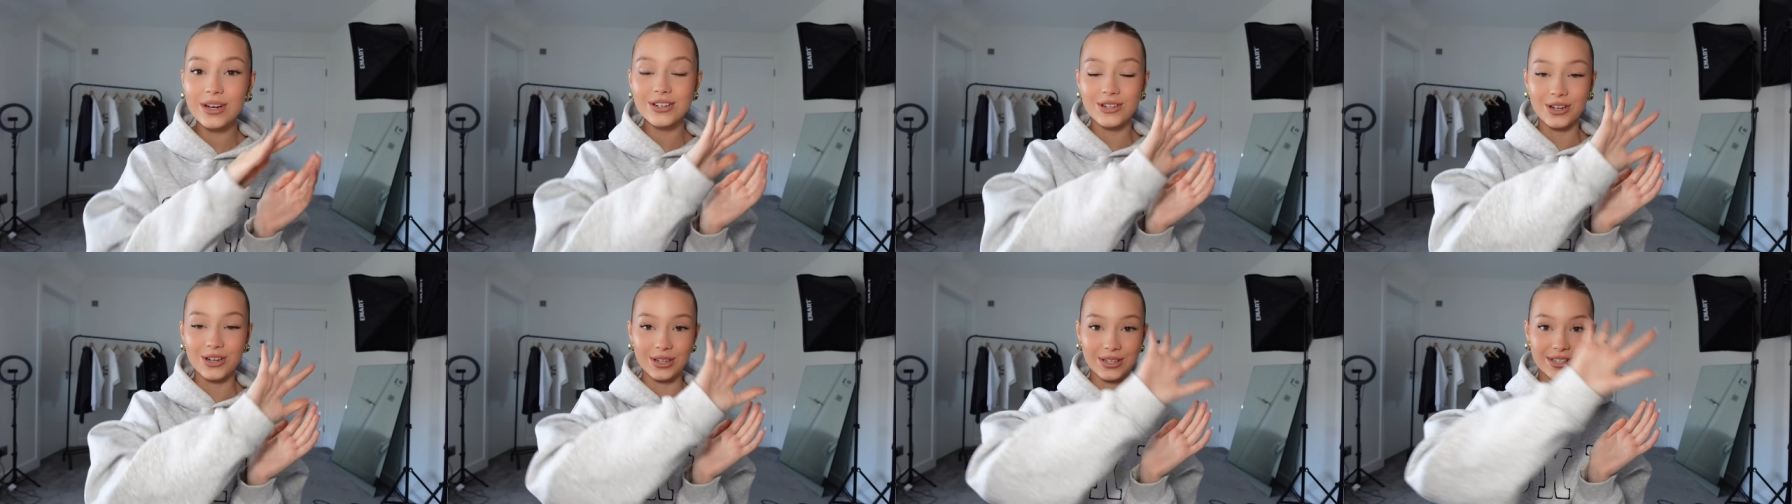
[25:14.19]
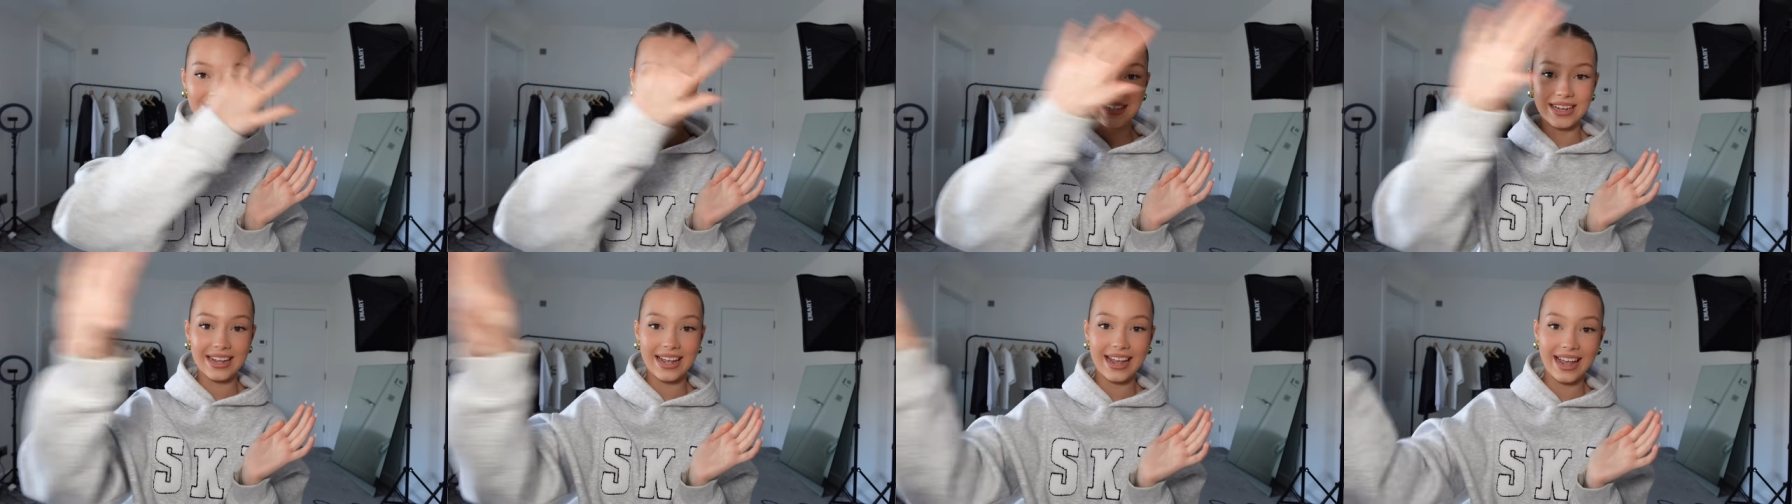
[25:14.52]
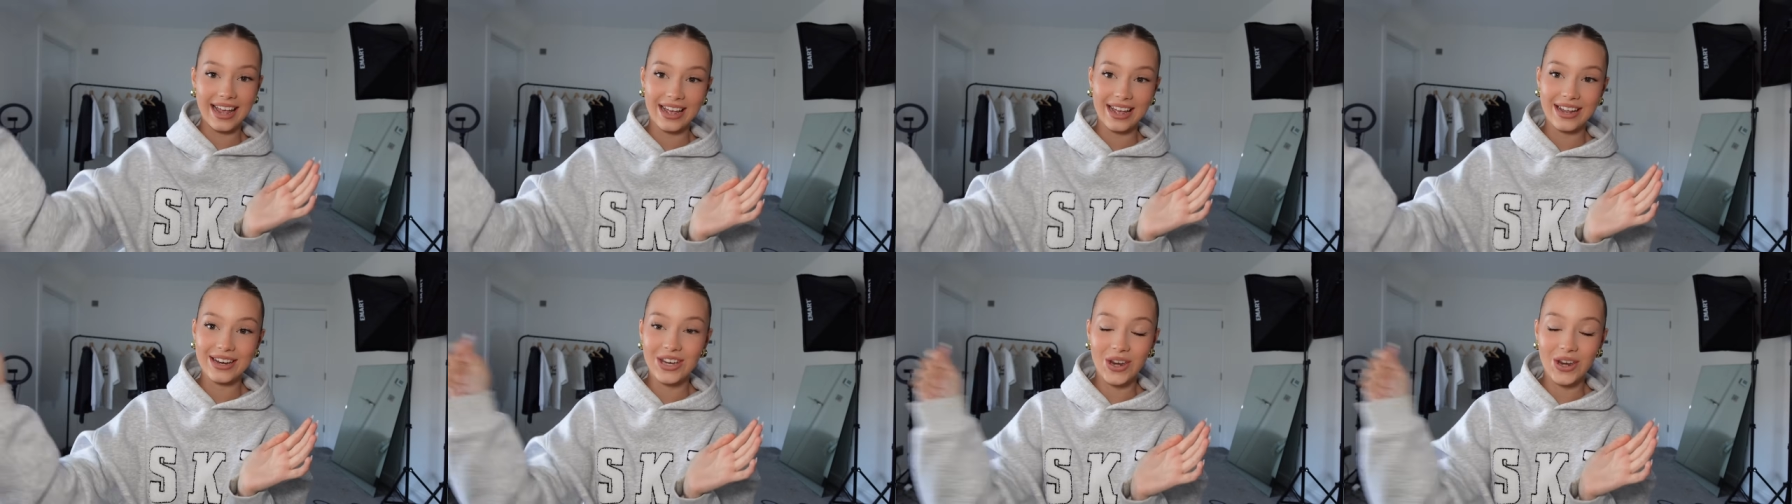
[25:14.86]
Just
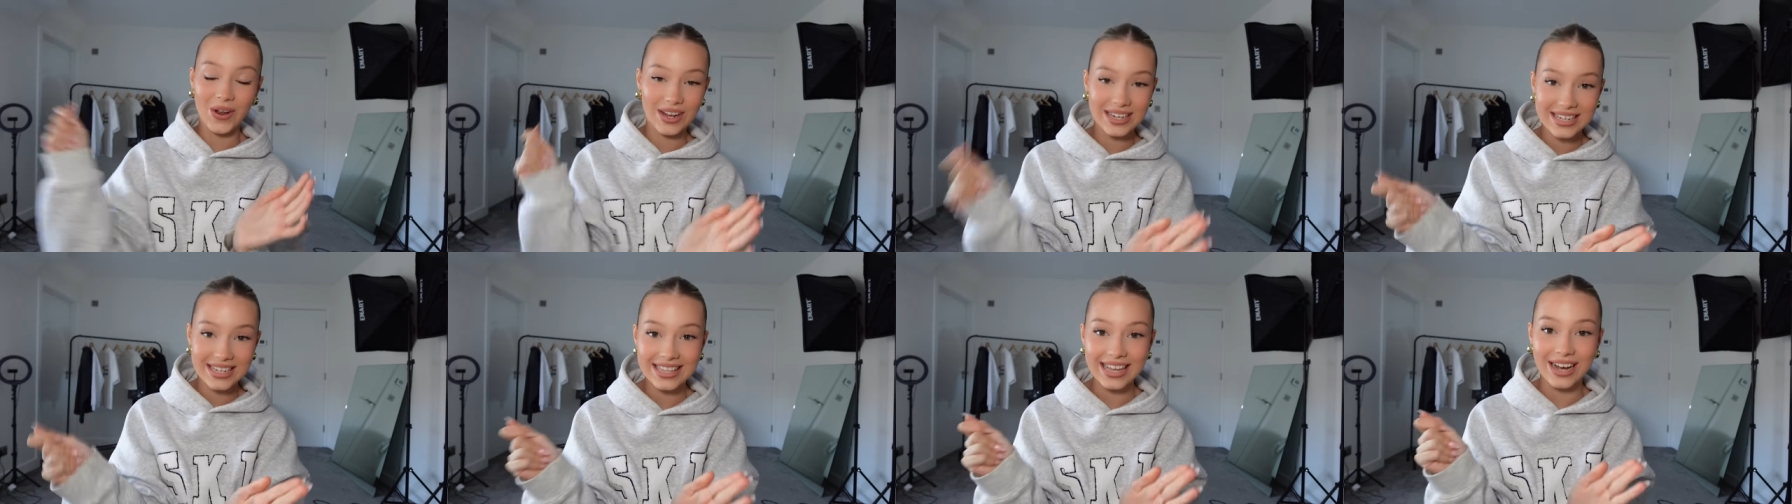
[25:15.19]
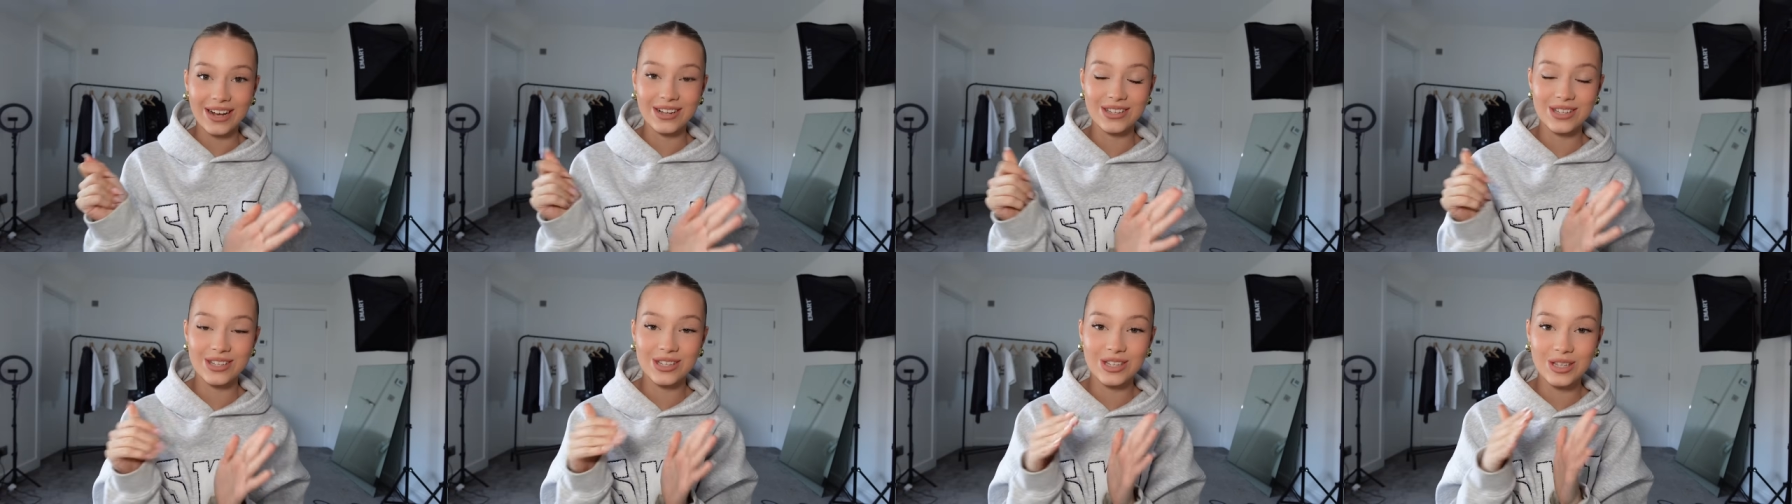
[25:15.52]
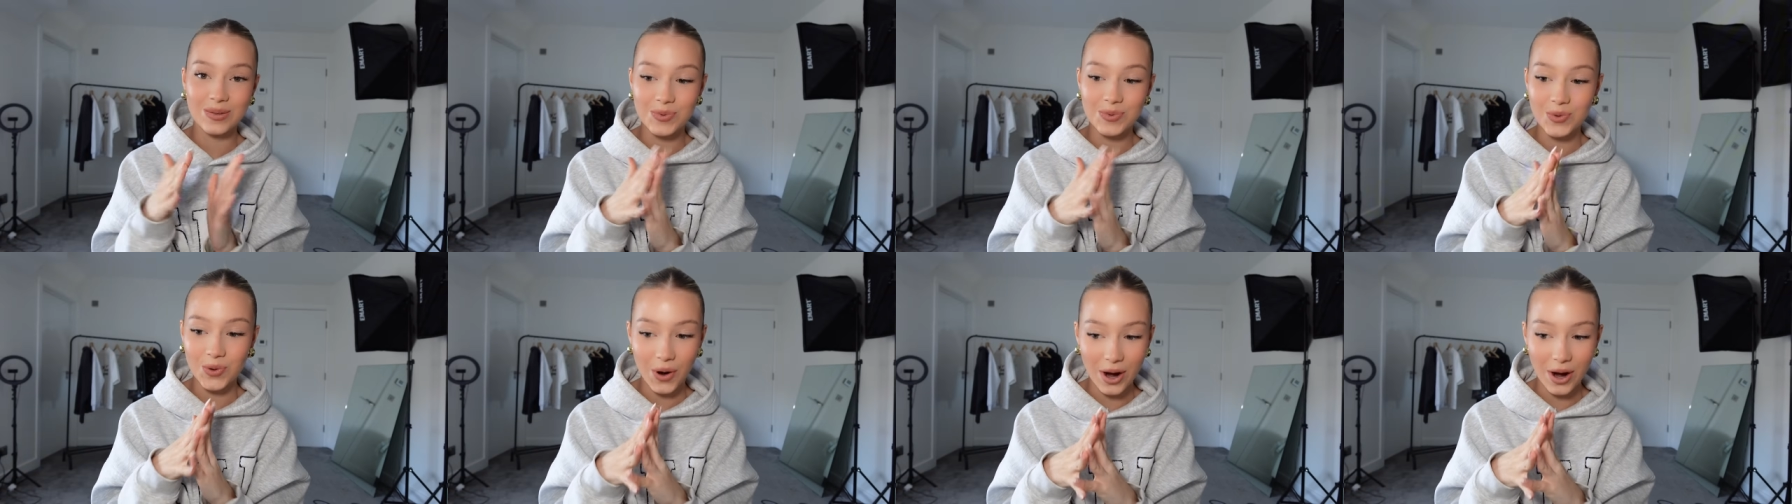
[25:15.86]
hit 90,000
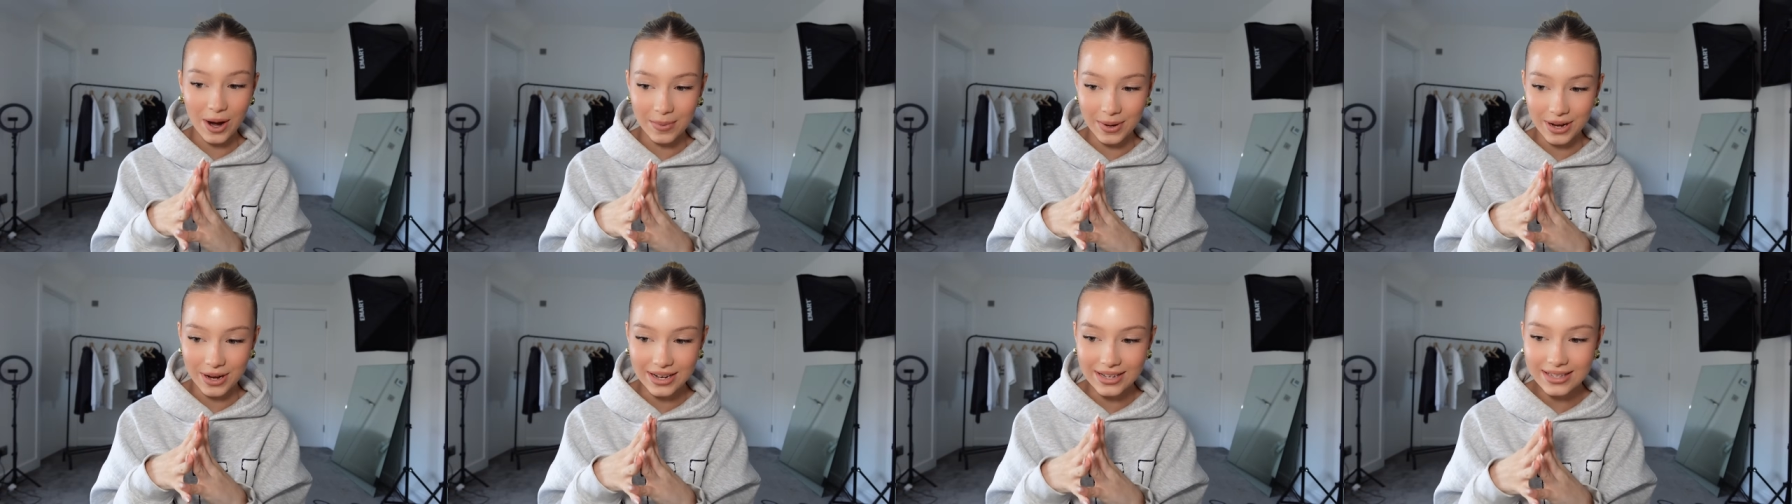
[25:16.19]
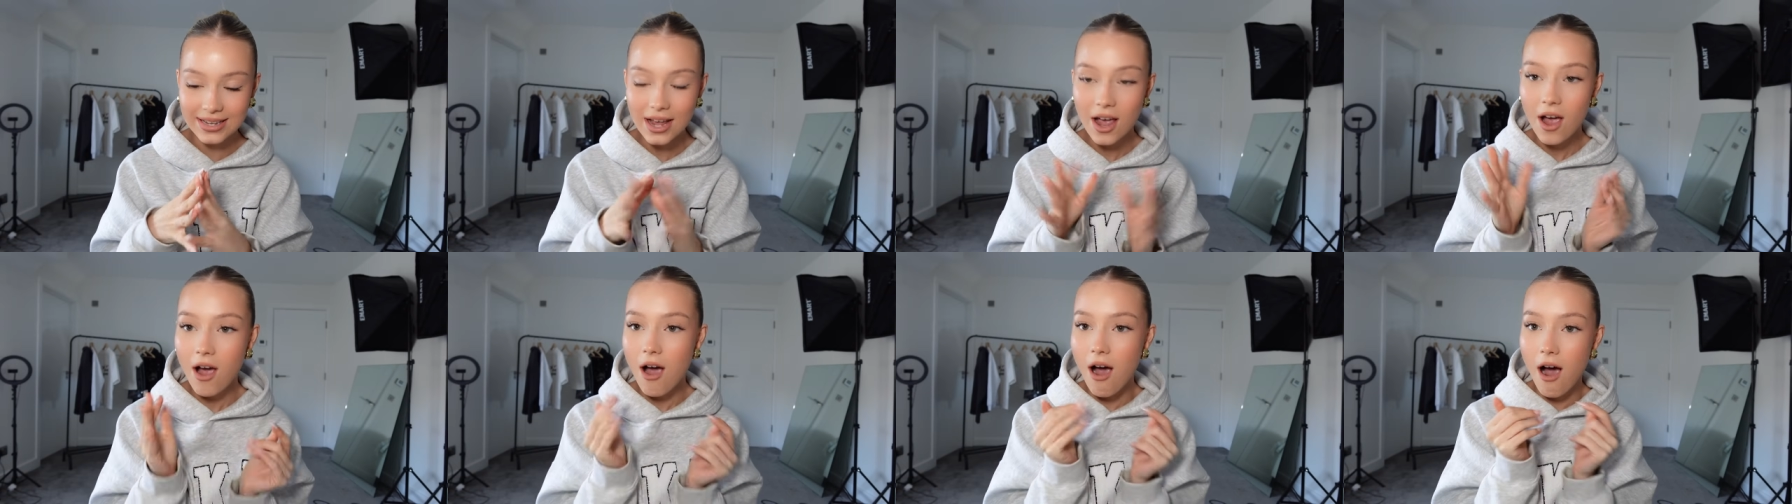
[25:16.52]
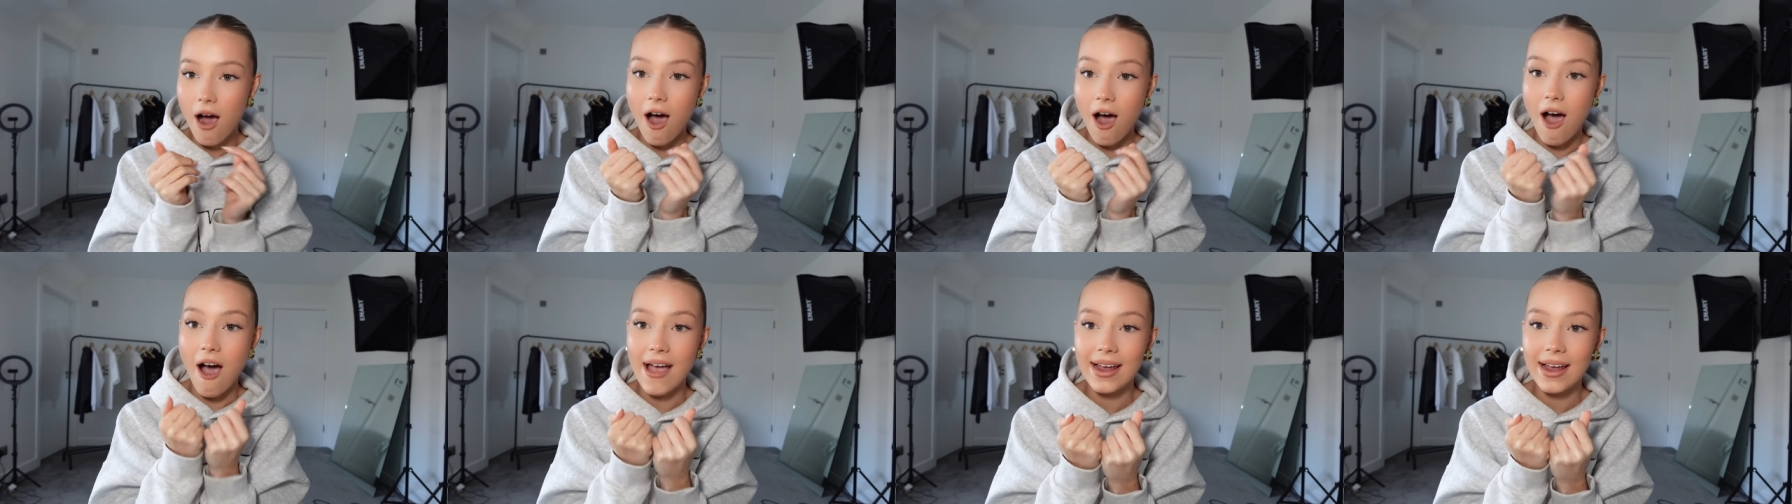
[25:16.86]
subscribers.
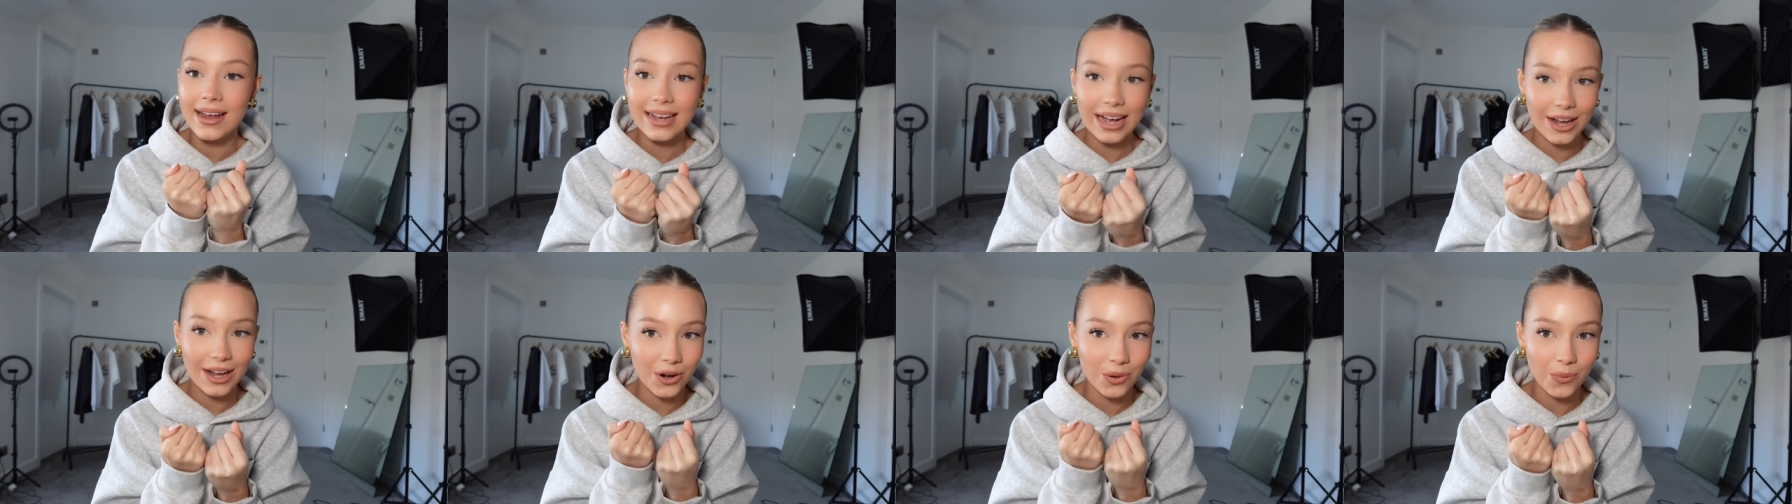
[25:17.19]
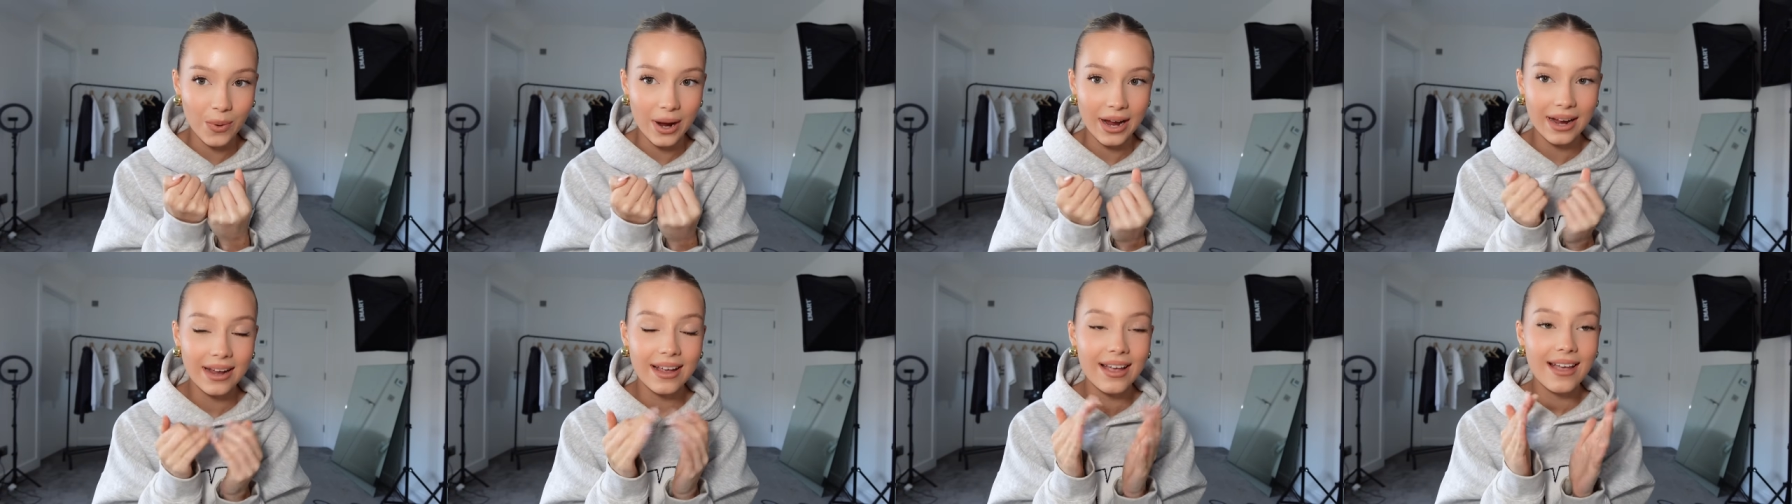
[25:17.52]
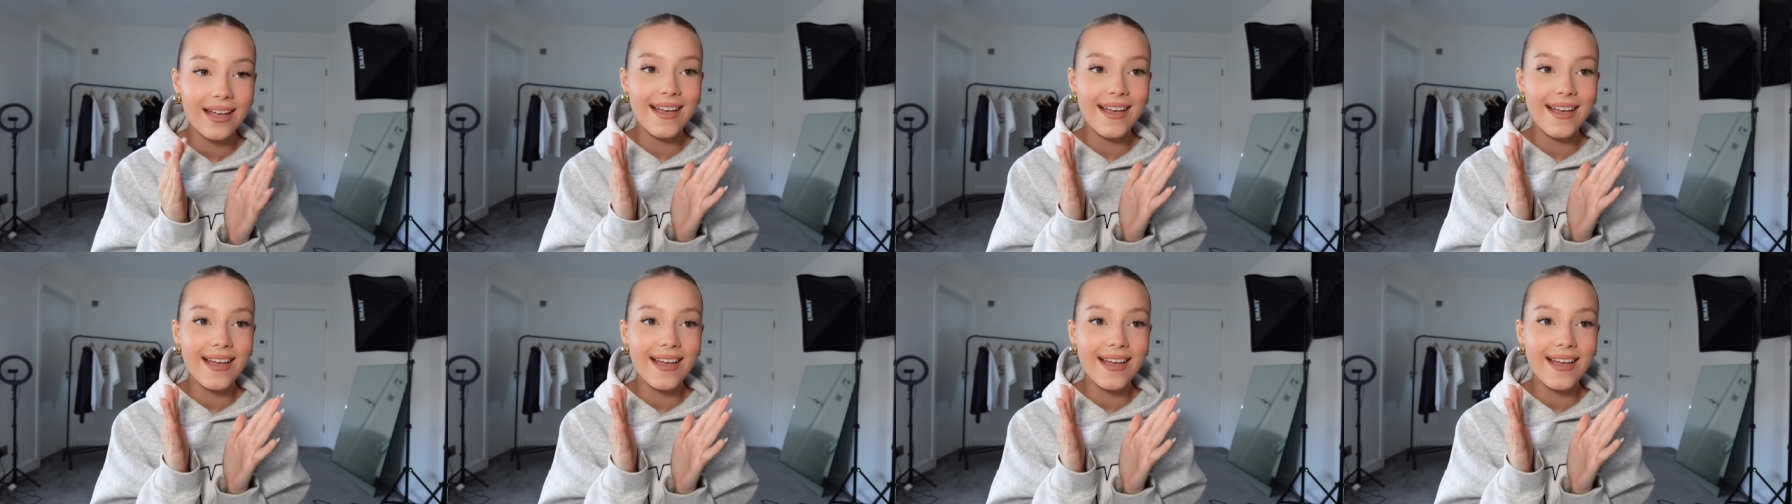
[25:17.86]
I cannot wait.